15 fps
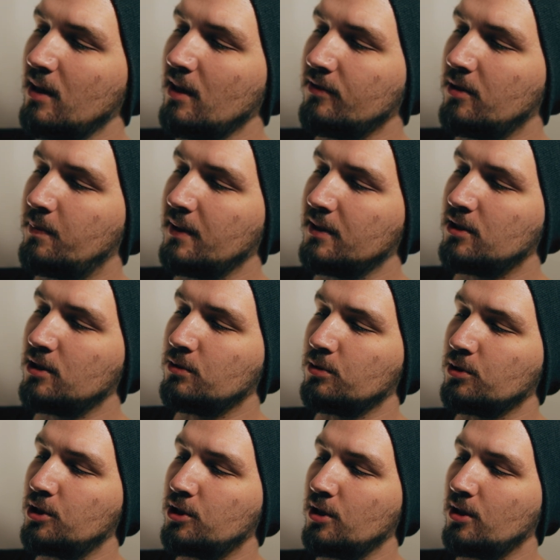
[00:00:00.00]
One of the pictures
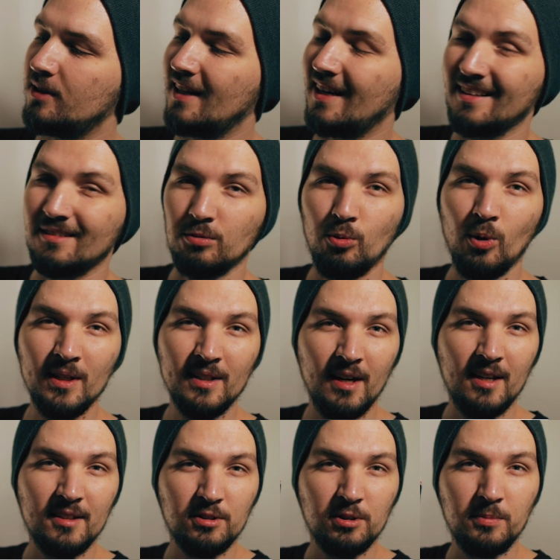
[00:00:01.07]
was shot at
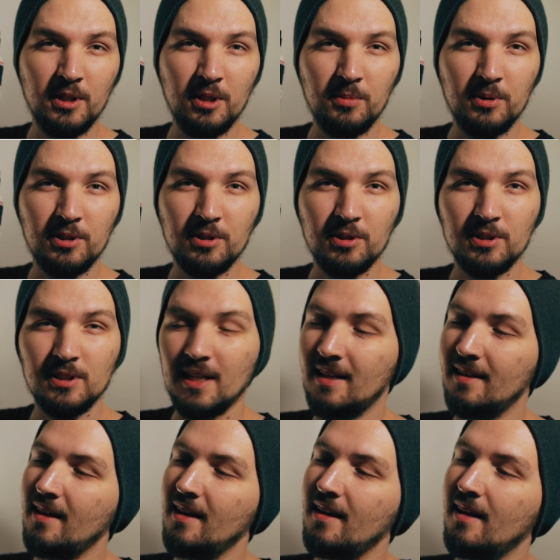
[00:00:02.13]
100mm
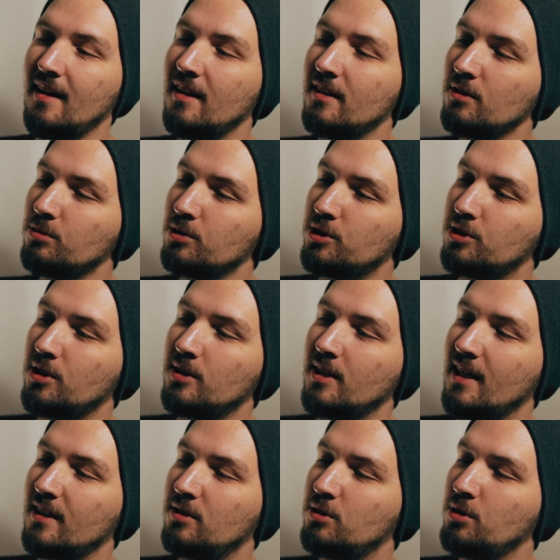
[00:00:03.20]
and then another was shot
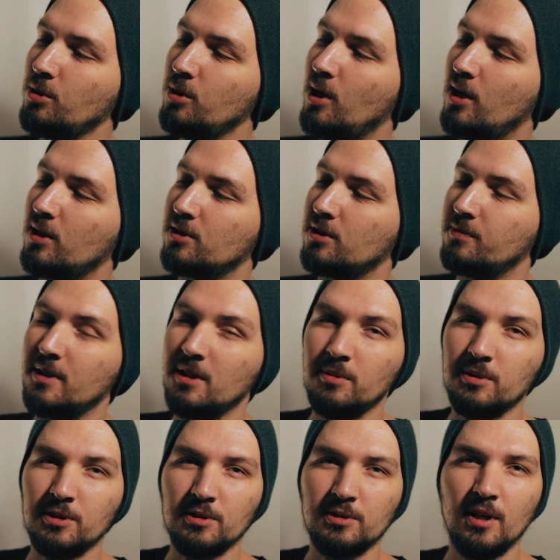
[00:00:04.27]
at
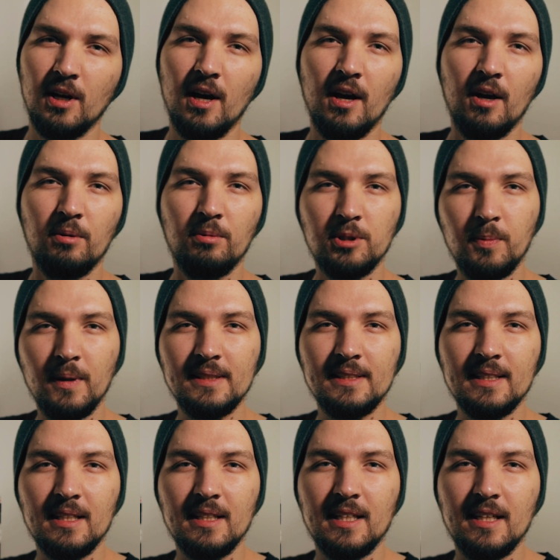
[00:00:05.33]
200mm, which
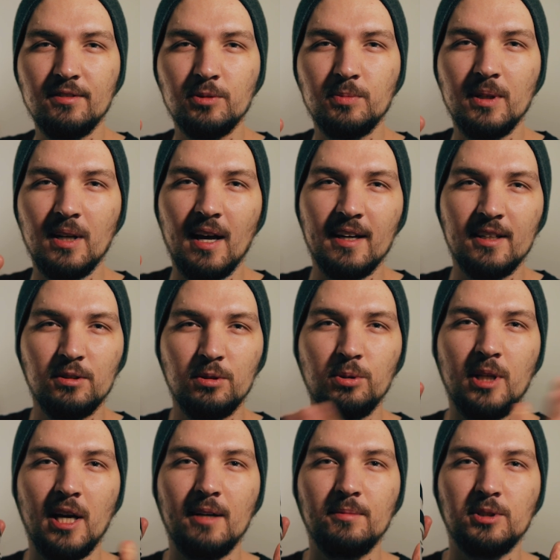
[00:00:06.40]
basically gives me like
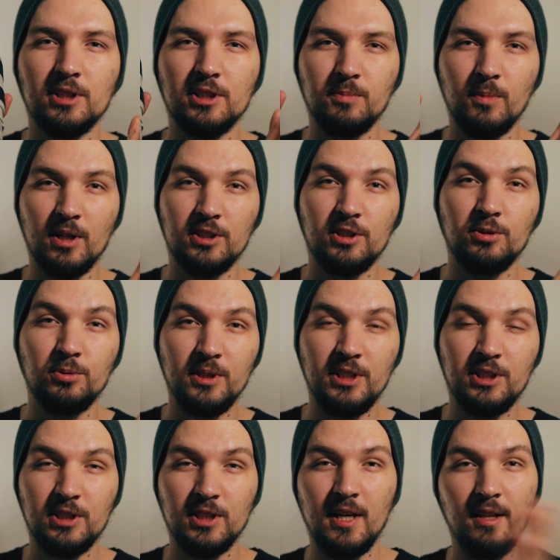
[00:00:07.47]
2x as much
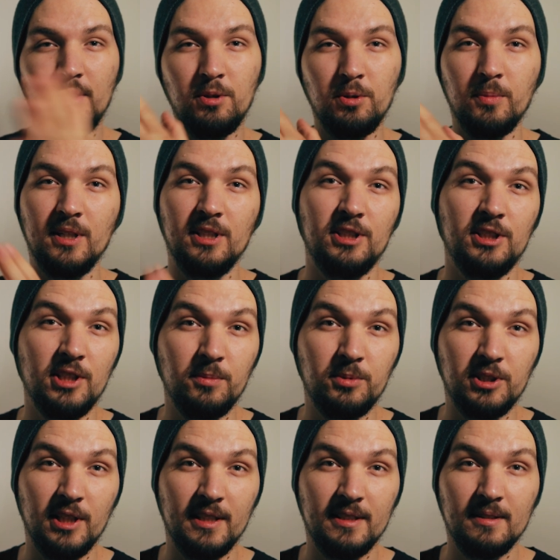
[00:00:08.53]
reach into my
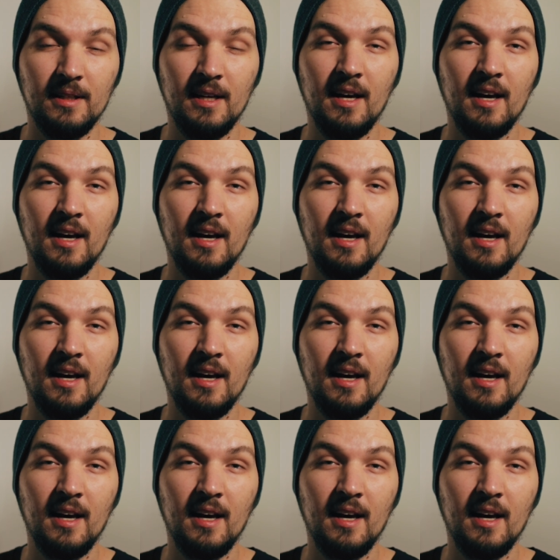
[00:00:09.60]
subject.